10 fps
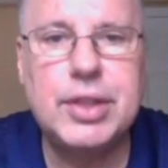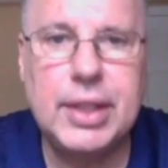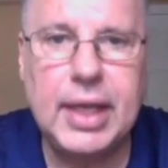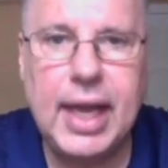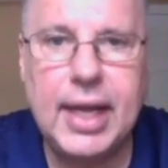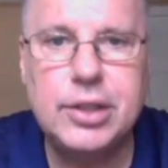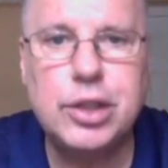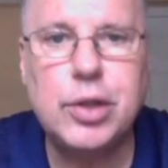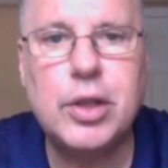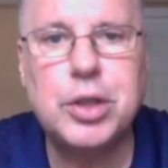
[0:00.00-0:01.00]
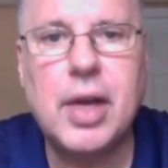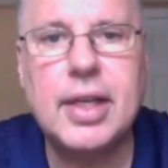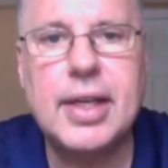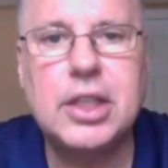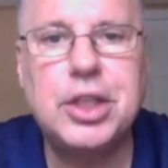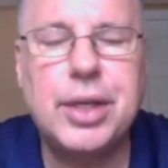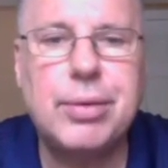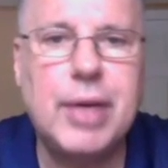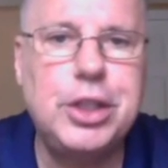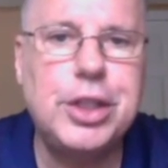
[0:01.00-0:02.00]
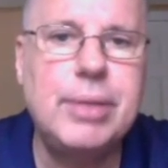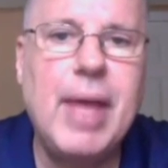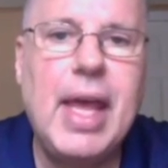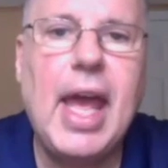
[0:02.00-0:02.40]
syndicated Star Trek The Next Generation.